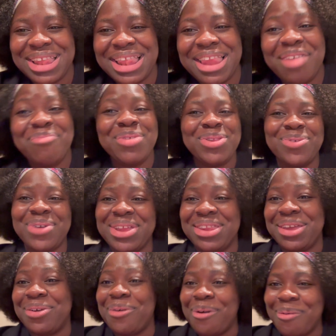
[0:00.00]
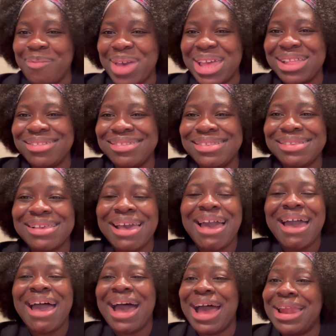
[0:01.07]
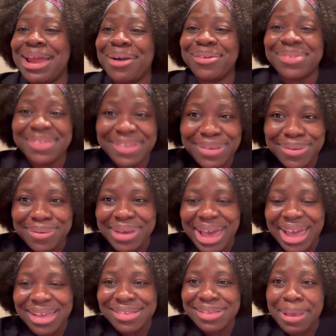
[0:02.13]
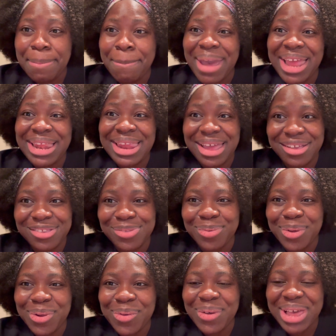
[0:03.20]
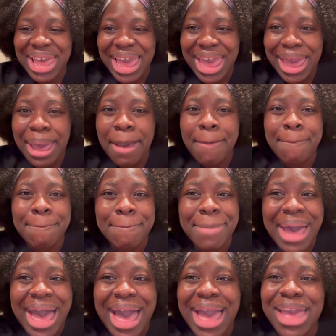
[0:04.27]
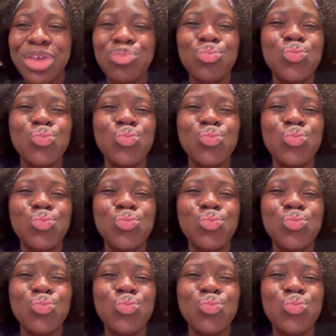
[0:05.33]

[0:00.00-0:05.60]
Let me know in the comments, and I'll see you guys in my next one. Okay, bye.